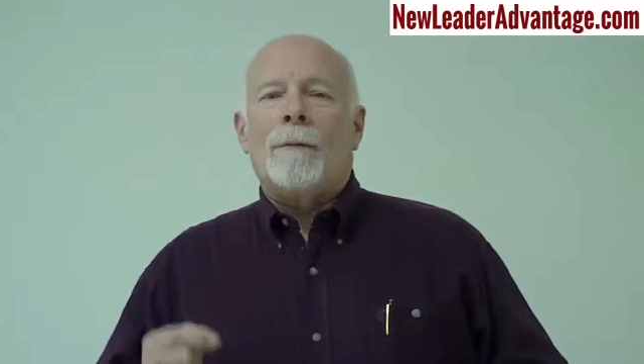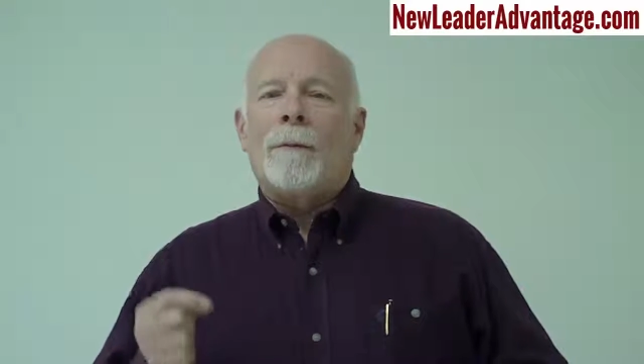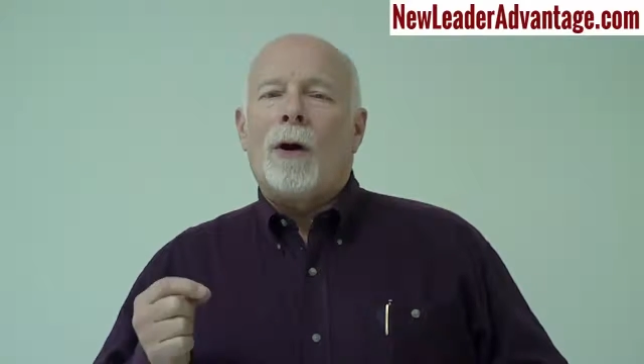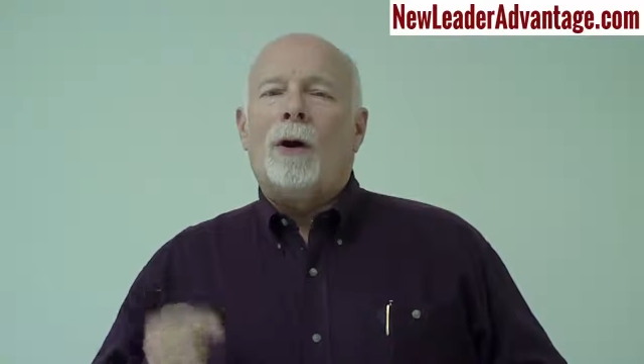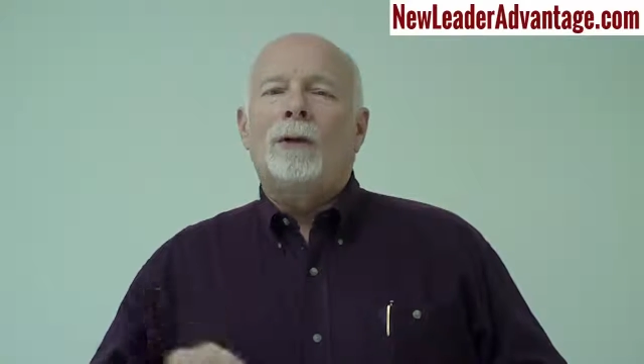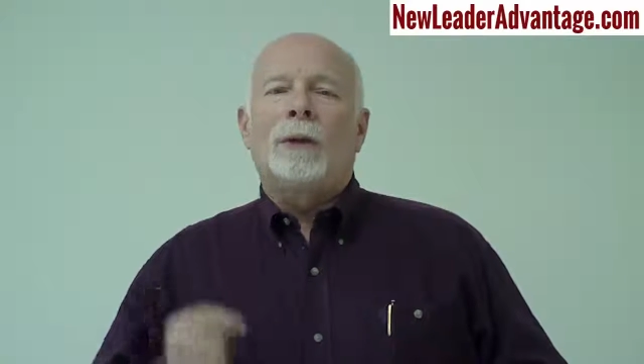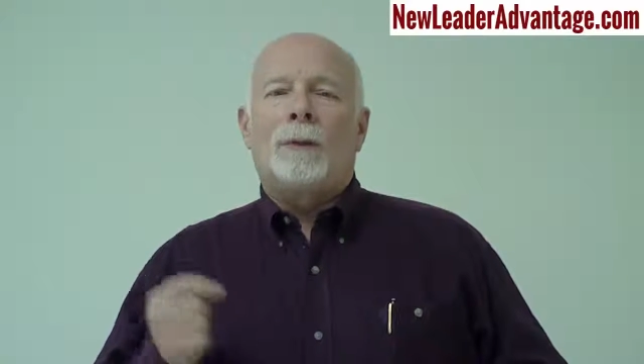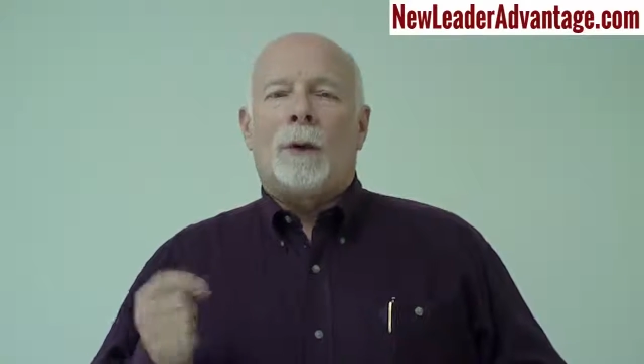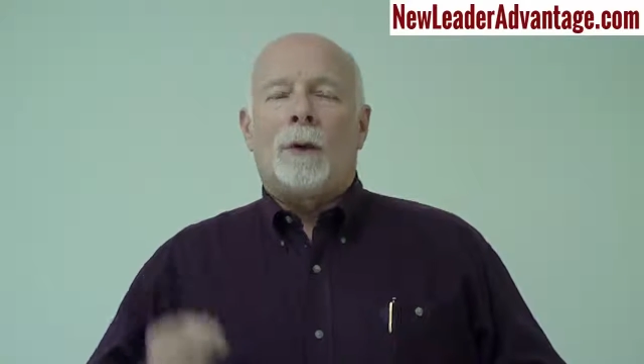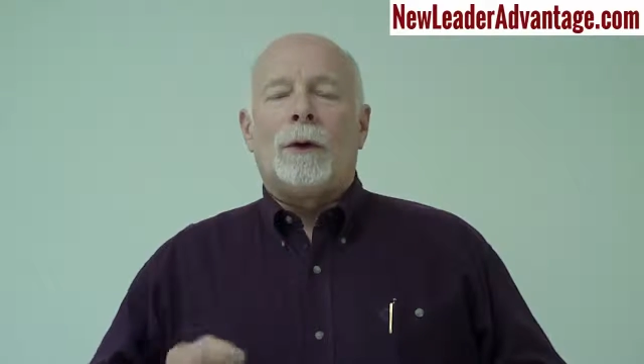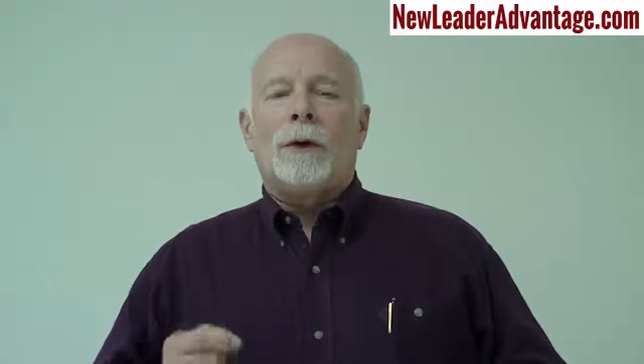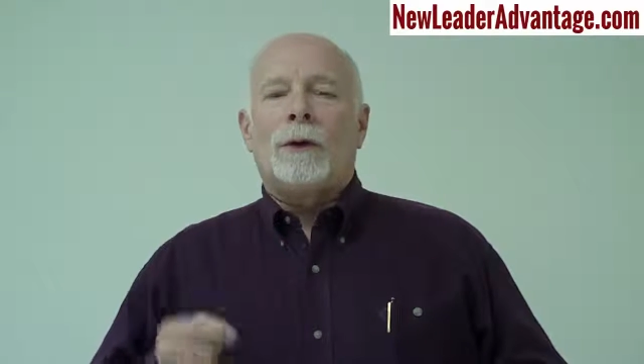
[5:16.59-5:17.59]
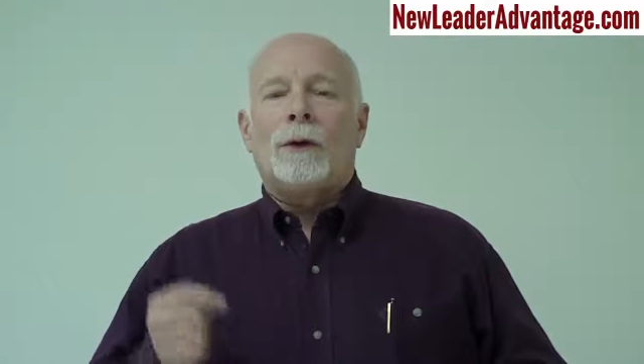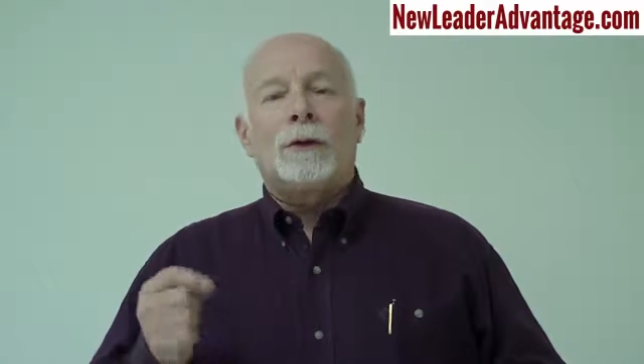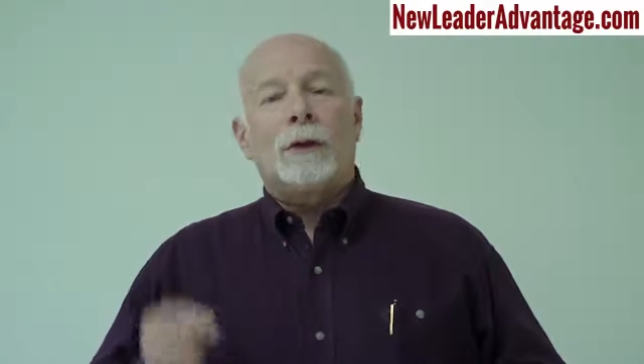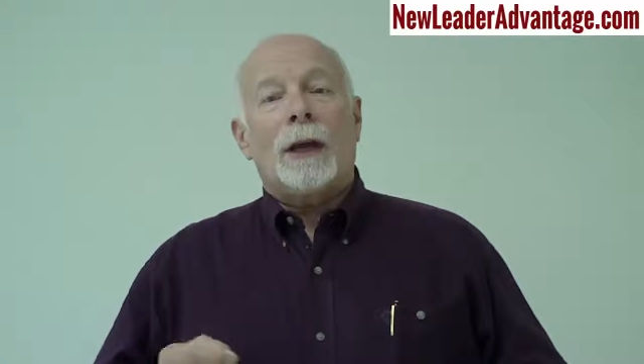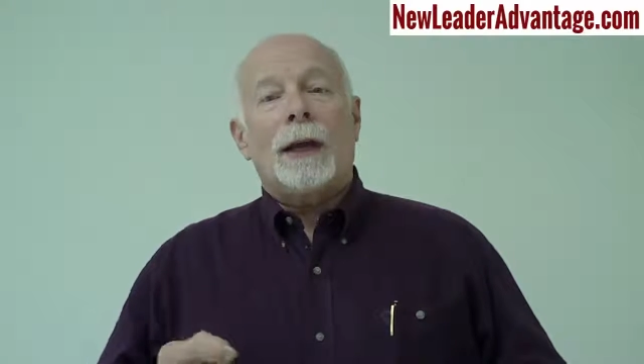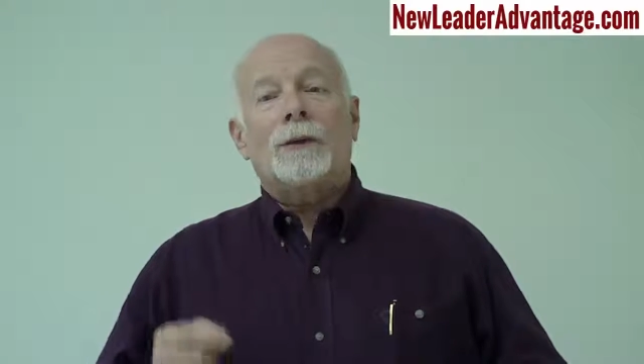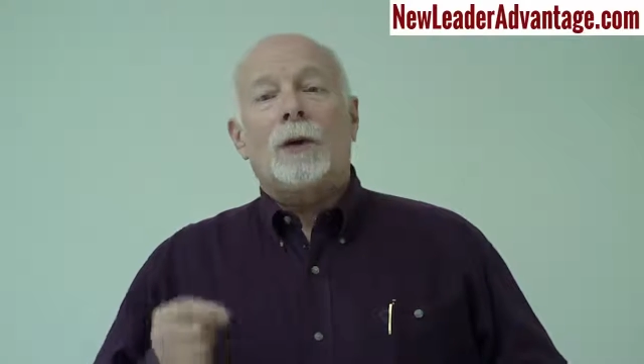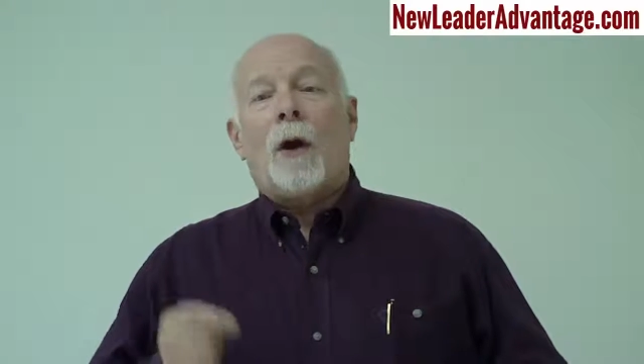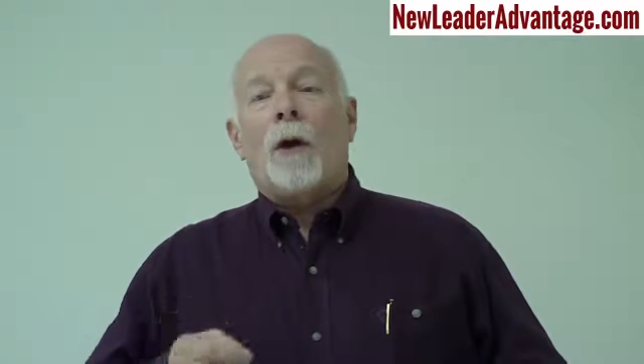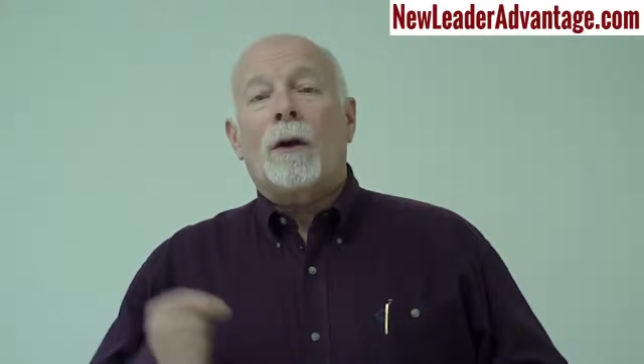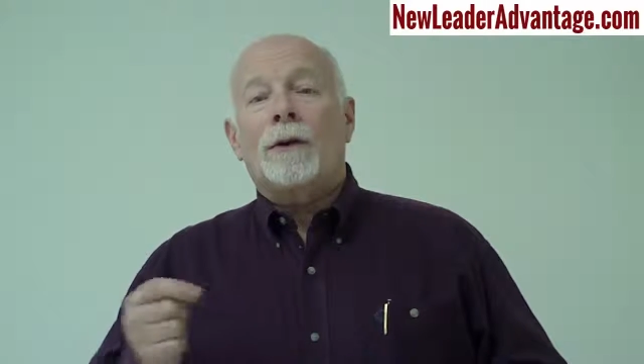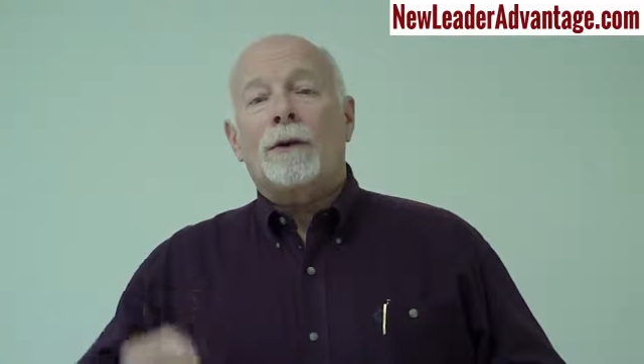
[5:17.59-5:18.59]
a multiple 6
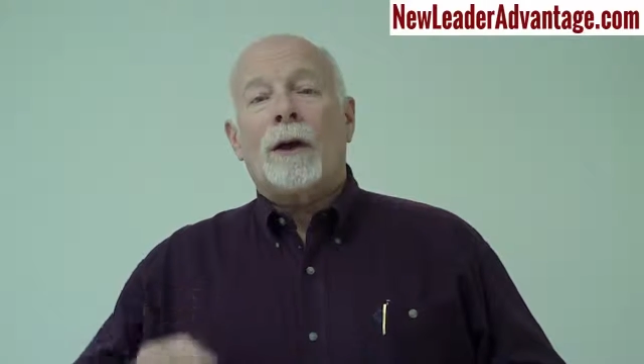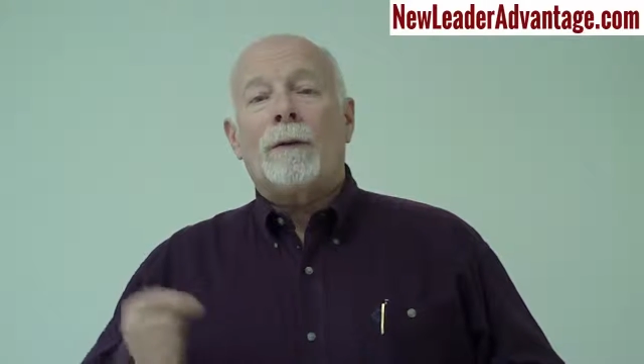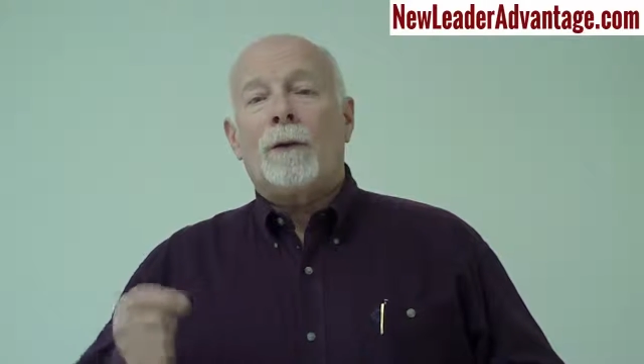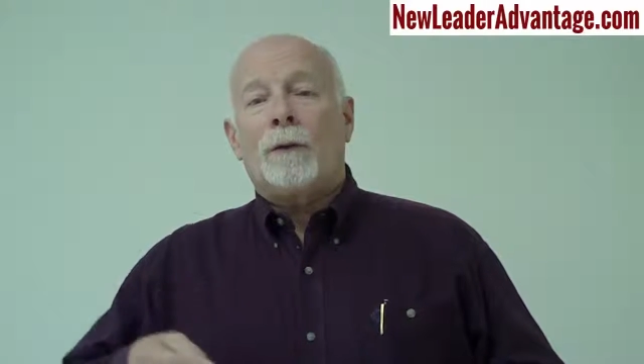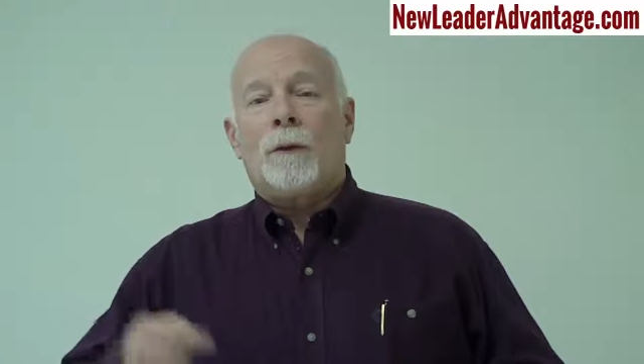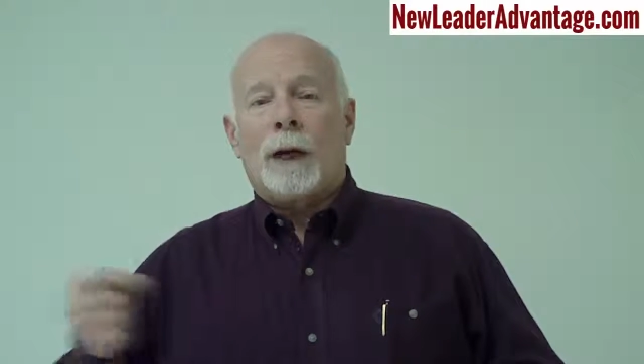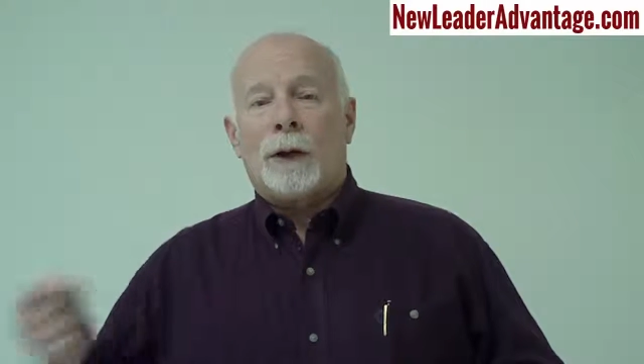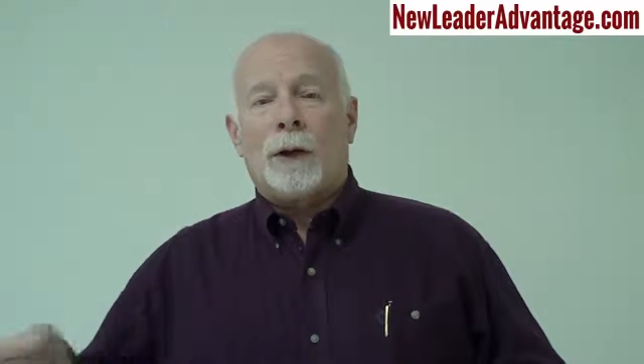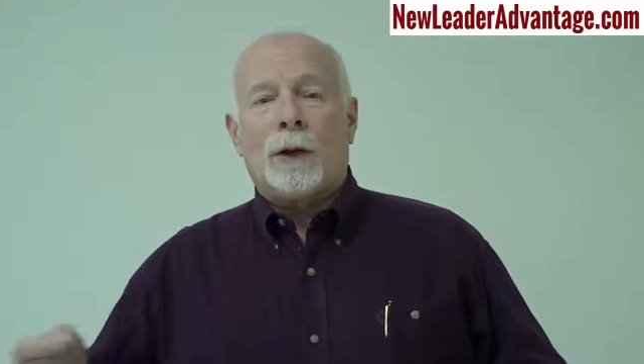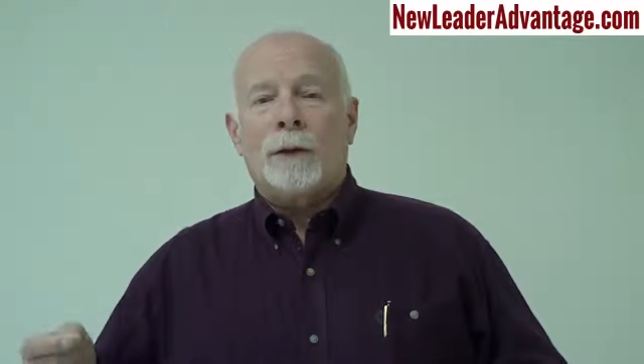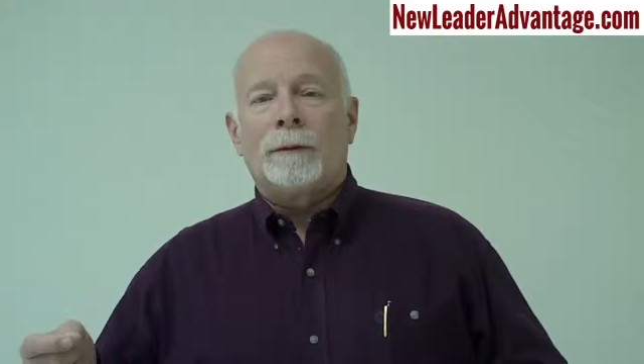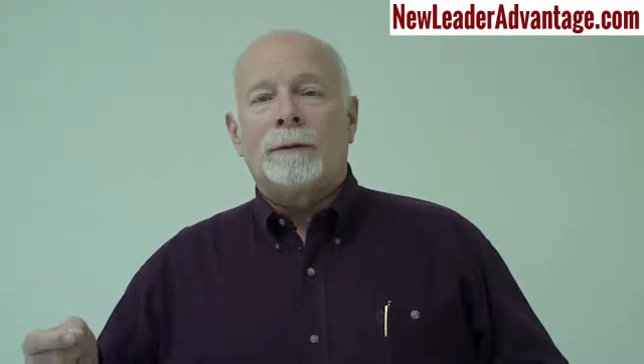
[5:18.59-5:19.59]
or 7-figure